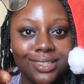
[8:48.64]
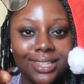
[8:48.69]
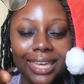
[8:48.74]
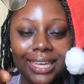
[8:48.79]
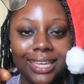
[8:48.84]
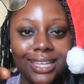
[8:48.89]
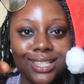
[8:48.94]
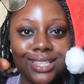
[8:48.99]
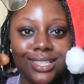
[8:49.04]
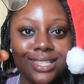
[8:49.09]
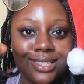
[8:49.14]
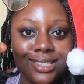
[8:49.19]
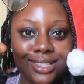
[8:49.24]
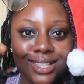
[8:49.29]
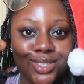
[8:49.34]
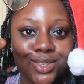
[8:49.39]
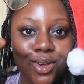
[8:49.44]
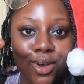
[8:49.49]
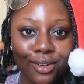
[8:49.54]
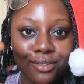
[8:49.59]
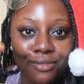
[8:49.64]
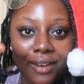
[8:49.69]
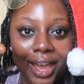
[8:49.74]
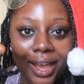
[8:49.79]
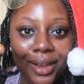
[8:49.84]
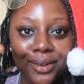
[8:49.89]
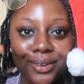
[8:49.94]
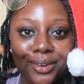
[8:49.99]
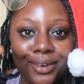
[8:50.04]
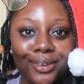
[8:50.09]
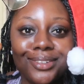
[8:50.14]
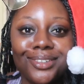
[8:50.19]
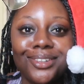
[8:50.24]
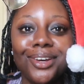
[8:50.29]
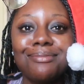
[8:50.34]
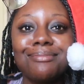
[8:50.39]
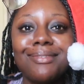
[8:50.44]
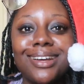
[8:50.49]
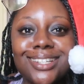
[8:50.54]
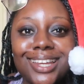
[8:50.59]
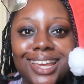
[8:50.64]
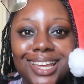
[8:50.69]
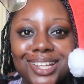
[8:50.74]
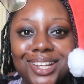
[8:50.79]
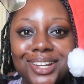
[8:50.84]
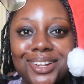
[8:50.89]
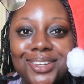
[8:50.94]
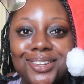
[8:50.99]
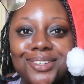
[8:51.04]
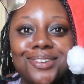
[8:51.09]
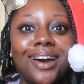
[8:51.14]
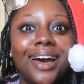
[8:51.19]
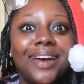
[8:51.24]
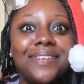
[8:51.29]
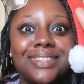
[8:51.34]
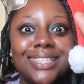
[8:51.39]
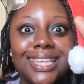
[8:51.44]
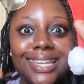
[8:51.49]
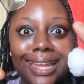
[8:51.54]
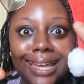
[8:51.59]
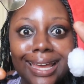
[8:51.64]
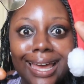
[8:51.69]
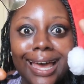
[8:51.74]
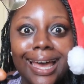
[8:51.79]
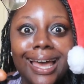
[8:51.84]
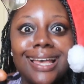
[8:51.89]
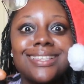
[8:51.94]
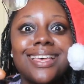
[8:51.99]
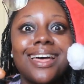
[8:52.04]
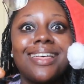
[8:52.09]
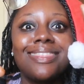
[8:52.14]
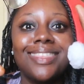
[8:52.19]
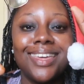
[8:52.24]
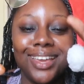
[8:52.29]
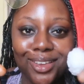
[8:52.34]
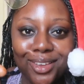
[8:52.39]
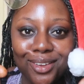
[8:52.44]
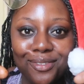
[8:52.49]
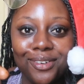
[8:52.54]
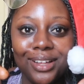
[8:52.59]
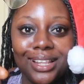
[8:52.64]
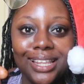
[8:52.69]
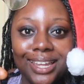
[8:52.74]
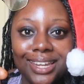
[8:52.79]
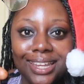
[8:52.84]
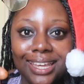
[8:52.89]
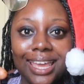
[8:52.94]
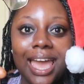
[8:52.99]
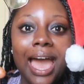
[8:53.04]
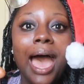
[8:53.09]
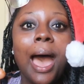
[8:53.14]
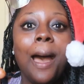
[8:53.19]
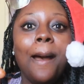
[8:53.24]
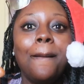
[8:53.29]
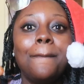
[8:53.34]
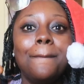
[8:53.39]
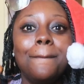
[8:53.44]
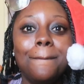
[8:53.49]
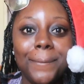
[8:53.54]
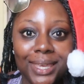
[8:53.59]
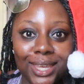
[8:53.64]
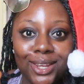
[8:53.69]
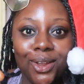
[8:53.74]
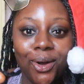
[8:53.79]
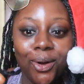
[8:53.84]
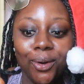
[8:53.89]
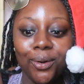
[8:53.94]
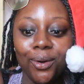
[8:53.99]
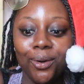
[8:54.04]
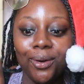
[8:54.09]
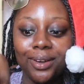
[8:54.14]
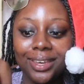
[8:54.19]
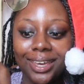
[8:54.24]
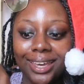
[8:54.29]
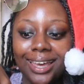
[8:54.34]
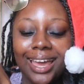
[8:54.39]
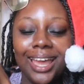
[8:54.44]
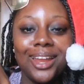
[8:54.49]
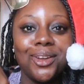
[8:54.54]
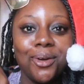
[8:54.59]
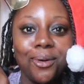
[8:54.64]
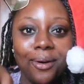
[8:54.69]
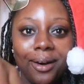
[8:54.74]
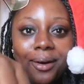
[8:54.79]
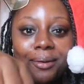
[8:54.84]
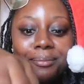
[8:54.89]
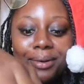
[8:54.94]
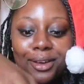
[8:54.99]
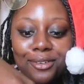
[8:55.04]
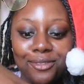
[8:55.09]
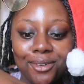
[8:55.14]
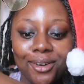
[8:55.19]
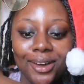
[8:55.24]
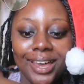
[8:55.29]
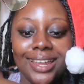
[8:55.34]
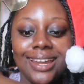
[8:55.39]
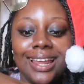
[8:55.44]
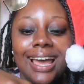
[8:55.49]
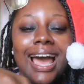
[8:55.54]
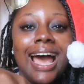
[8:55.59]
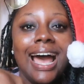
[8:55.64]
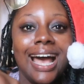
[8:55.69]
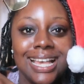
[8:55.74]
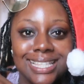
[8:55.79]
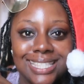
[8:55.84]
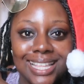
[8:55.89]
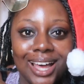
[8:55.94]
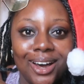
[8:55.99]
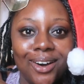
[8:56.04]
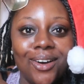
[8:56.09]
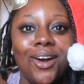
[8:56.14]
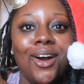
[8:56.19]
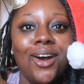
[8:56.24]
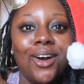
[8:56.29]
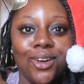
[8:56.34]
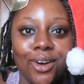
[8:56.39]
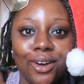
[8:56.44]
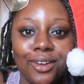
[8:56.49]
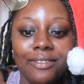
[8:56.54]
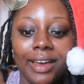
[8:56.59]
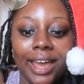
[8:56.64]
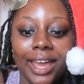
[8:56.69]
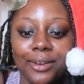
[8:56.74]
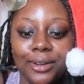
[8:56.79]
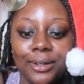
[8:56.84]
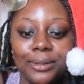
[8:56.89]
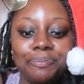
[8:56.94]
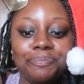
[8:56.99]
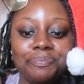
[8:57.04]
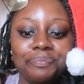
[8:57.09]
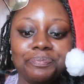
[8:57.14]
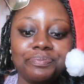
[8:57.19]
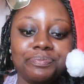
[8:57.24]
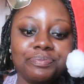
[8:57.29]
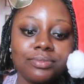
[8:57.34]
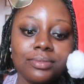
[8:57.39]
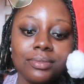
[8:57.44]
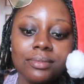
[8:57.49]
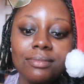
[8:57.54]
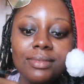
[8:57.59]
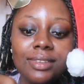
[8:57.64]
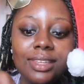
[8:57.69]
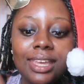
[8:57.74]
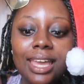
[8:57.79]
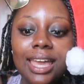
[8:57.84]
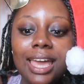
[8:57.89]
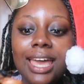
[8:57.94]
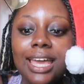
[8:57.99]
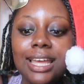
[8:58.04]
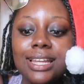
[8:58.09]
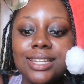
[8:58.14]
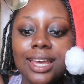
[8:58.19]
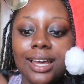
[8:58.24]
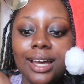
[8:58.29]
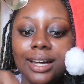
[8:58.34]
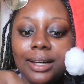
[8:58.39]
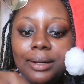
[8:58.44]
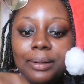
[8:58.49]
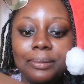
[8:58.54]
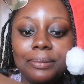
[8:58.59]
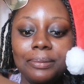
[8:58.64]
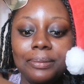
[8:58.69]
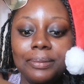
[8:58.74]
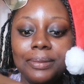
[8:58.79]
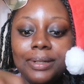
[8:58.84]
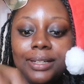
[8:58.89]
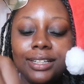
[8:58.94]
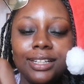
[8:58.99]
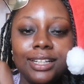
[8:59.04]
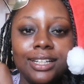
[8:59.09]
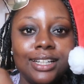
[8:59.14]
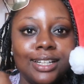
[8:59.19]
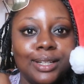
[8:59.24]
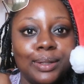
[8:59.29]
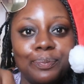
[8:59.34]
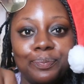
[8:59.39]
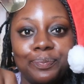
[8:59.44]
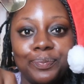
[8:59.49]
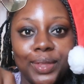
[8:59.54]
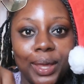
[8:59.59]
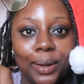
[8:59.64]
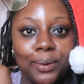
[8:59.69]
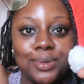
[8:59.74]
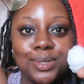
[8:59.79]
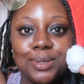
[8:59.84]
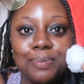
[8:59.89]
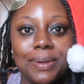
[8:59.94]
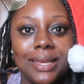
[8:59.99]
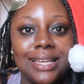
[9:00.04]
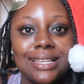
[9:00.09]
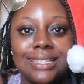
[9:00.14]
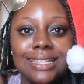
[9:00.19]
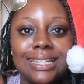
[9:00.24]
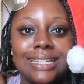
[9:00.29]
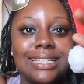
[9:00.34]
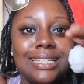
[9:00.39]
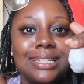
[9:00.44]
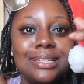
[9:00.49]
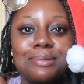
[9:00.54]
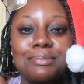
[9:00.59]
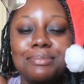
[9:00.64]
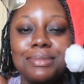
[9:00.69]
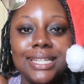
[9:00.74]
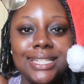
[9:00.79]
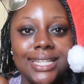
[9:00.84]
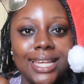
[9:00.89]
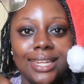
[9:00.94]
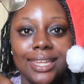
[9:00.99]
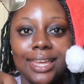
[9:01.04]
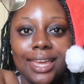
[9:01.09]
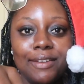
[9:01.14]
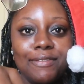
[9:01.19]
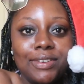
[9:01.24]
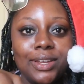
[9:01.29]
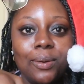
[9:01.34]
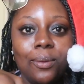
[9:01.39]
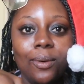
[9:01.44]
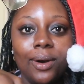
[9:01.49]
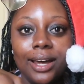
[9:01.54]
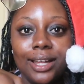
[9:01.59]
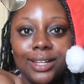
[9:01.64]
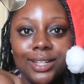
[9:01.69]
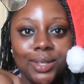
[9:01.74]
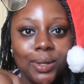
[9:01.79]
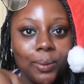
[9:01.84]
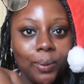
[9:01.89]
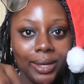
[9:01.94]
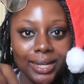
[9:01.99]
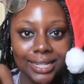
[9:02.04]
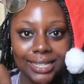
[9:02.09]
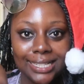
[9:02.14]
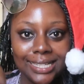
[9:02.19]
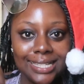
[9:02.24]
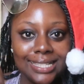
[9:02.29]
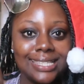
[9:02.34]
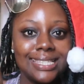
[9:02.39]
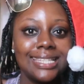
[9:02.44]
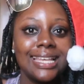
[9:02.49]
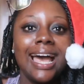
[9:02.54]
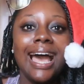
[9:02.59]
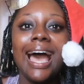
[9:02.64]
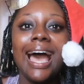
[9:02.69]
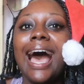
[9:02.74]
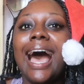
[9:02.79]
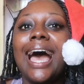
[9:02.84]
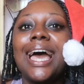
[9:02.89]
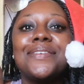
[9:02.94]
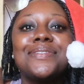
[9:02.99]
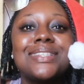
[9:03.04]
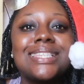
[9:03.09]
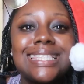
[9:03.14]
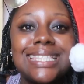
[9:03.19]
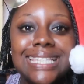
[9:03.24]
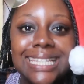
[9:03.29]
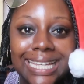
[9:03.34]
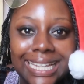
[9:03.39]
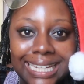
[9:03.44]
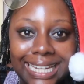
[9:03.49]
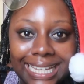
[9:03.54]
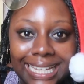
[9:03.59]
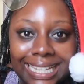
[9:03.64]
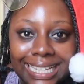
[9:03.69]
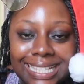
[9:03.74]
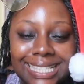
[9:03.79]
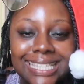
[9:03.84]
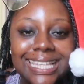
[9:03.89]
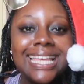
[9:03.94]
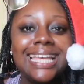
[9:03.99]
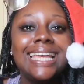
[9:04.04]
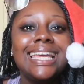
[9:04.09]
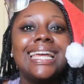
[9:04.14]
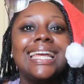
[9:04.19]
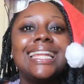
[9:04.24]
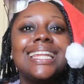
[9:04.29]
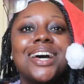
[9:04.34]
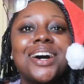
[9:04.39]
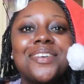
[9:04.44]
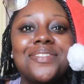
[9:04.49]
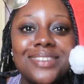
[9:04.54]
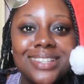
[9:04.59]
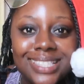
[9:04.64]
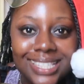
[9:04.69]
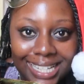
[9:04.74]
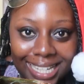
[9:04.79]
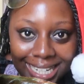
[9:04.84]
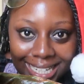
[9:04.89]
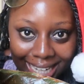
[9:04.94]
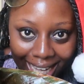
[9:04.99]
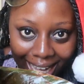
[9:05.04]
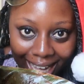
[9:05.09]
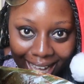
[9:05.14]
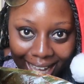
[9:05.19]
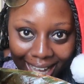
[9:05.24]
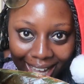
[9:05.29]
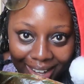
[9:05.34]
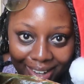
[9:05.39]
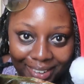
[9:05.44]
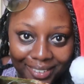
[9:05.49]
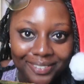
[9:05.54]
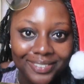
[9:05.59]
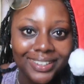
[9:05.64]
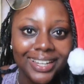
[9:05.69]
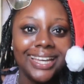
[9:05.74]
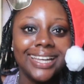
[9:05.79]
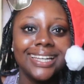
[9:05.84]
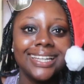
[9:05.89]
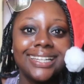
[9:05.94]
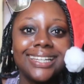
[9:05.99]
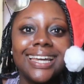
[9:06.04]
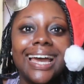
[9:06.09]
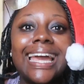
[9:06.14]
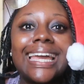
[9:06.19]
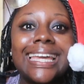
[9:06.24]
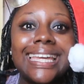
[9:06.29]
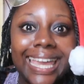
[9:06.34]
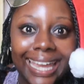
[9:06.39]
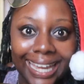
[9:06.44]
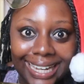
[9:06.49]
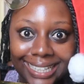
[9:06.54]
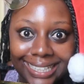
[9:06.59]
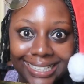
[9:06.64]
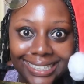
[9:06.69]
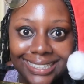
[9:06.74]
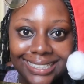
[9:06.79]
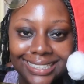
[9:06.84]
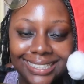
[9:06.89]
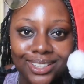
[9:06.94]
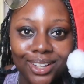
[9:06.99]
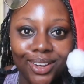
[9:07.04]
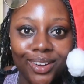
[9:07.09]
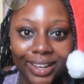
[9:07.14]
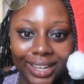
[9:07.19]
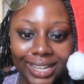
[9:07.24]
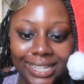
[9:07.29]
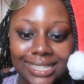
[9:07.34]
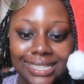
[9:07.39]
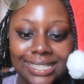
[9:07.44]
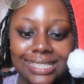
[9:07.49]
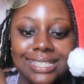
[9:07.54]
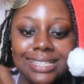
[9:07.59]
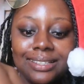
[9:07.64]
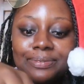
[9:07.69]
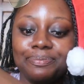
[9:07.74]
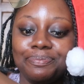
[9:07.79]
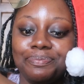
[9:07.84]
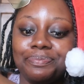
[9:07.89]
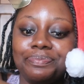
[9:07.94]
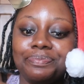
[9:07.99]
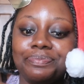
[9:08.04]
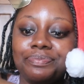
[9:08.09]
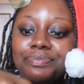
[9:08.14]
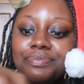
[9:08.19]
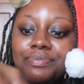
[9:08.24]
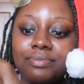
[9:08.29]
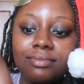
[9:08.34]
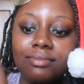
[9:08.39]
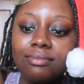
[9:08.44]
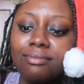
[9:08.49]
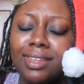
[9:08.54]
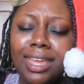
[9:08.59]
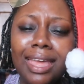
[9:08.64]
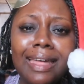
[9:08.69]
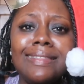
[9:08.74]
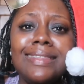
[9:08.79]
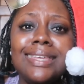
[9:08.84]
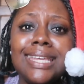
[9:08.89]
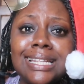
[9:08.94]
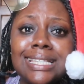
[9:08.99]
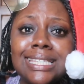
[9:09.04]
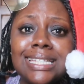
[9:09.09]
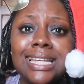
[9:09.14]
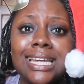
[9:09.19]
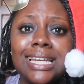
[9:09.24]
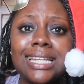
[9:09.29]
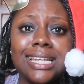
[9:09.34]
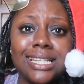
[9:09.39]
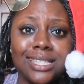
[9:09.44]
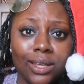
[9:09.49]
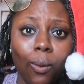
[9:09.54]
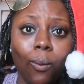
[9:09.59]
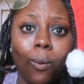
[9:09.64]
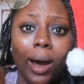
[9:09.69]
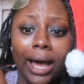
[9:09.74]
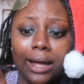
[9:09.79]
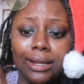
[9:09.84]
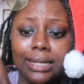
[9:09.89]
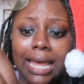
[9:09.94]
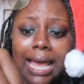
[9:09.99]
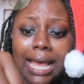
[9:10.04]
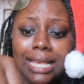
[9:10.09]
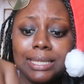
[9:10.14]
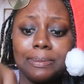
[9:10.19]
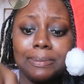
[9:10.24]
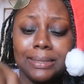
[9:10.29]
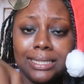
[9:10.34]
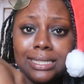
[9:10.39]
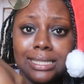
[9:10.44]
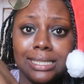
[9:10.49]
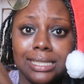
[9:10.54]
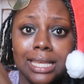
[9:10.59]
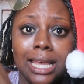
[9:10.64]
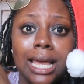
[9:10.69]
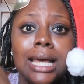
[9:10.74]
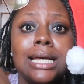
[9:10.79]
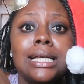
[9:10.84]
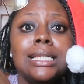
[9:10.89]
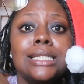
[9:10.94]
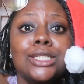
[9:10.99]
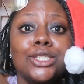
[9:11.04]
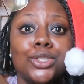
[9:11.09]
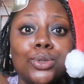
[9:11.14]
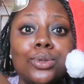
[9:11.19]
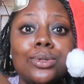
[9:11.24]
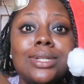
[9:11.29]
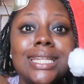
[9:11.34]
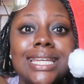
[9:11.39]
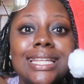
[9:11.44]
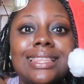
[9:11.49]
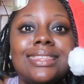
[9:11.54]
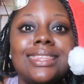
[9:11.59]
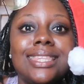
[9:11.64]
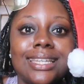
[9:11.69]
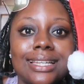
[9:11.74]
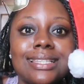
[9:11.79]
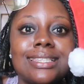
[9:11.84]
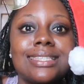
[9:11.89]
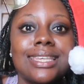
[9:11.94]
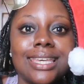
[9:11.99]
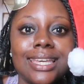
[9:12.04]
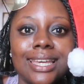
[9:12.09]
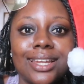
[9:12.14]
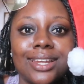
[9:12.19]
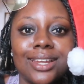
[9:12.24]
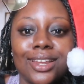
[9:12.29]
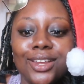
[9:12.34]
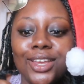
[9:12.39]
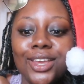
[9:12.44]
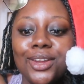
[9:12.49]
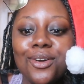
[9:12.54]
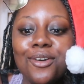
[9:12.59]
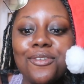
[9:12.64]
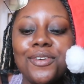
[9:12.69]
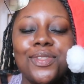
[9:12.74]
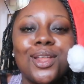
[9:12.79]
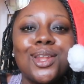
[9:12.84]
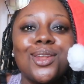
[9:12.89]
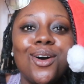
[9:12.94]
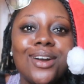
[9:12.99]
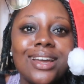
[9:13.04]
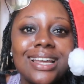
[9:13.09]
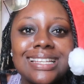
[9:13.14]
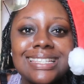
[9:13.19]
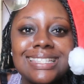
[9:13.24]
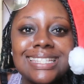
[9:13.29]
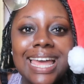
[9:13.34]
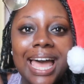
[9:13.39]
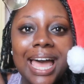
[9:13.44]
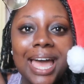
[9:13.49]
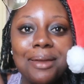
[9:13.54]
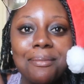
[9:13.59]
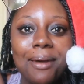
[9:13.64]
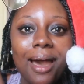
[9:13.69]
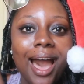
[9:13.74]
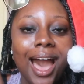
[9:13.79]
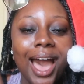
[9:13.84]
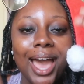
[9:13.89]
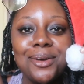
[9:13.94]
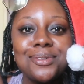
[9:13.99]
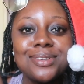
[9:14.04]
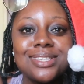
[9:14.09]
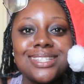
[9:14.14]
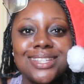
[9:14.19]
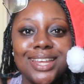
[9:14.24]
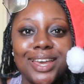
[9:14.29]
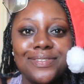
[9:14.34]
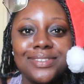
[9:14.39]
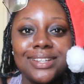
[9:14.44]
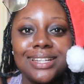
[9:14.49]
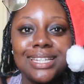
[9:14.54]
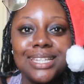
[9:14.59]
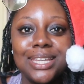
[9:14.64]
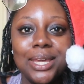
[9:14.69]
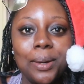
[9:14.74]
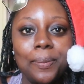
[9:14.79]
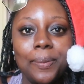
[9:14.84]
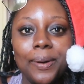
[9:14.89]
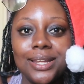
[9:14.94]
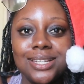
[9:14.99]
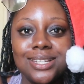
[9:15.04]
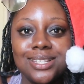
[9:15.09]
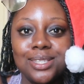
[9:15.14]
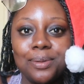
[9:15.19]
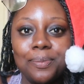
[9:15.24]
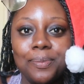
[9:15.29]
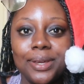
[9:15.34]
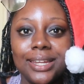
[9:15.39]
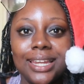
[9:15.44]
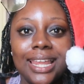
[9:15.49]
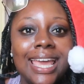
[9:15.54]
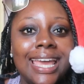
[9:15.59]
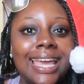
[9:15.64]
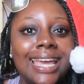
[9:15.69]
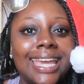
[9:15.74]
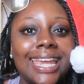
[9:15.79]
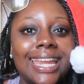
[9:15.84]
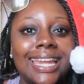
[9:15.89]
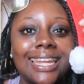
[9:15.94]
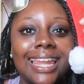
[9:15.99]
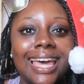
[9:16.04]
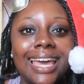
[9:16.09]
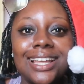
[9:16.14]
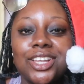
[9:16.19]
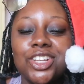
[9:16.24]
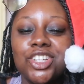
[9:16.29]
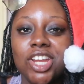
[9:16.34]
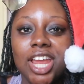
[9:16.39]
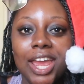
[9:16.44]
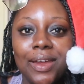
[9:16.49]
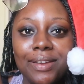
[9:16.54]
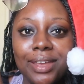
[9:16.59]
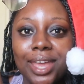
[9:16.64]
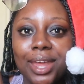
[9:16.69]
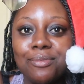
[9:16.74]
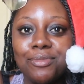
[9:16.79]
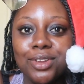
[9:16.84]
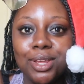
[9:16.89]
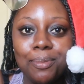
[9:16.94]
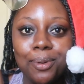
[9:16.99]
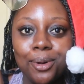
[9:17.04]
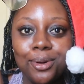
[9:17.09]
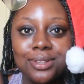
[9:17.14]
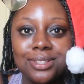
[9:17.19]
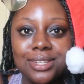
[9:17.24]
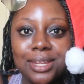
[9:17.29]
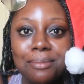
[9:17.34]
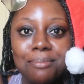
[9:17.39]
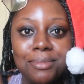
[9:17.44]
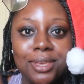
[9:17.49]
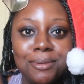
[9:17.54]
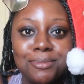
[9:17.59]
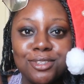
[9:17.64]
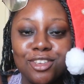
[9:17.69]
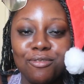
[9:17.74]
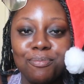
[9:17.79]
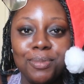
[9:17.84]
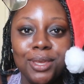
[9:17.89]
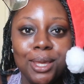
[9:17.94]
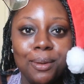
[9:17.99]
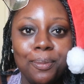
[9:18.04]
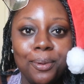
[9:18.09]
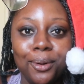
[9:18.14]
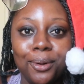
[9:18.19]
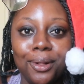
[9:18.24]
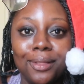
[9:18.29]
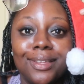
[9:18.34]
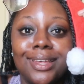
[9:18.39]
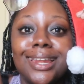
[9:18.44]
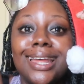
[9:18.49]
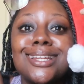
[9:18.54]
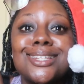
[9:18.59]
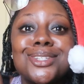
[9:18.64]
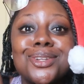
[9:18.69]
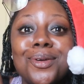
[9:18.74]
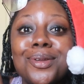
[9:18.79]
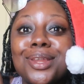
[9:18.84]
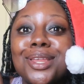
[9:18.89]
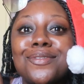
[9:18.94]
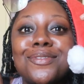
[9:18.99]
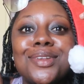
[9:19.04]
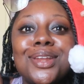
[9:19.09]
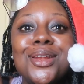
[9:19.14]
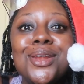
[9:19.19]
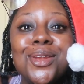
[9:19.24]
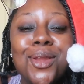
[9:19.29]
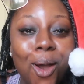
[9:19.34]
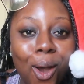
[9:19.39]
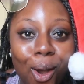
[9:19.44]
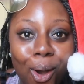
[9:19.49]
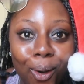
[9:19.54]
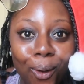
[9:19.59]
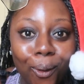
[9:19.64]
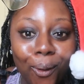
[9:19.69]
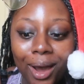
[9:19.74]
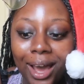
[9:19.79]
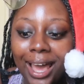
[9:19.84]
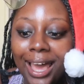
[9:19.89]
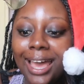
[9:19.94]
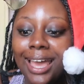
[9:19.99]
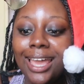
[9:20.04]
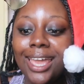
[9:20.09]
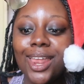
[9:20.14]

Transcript: like it's it's gone viral not much i can do i've seen it guys and thank you for letting me know okay i know my forehead has now gone viral and um that was basically me telling everyone quit it i've seen it enough is enough like i get it all right the internet is a wild ass place you need thick skin. You know, for the longest time, I was definitely a participant in like sharing and reposting memes of people that I don't even know.